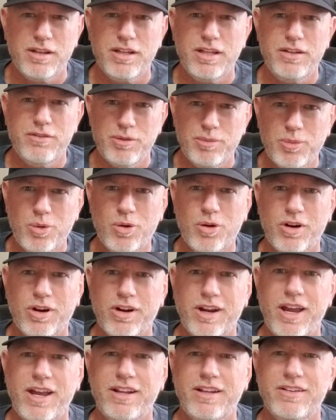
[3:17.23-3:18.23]
even
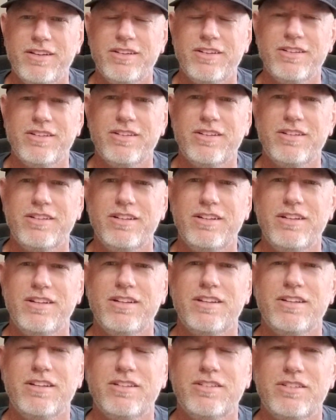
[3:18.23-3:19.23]
more, and
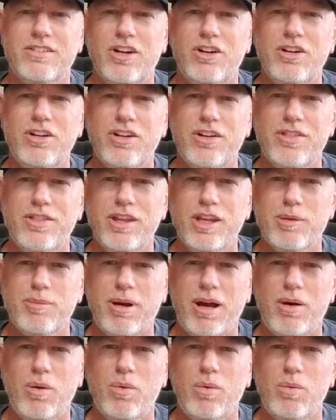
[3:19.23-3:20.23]
started to think
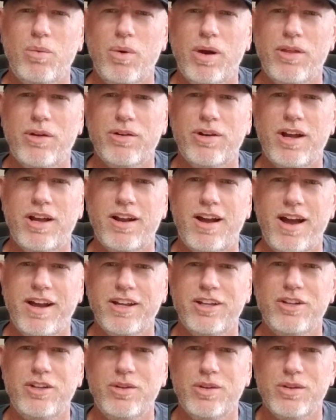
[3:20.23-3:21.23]
about whether or not I
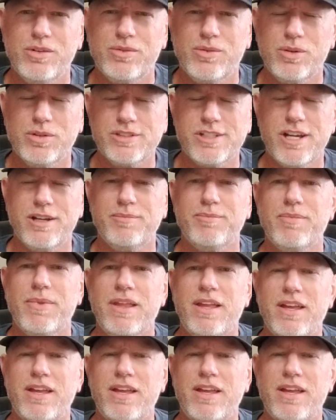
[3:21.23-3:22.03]
could do this full time.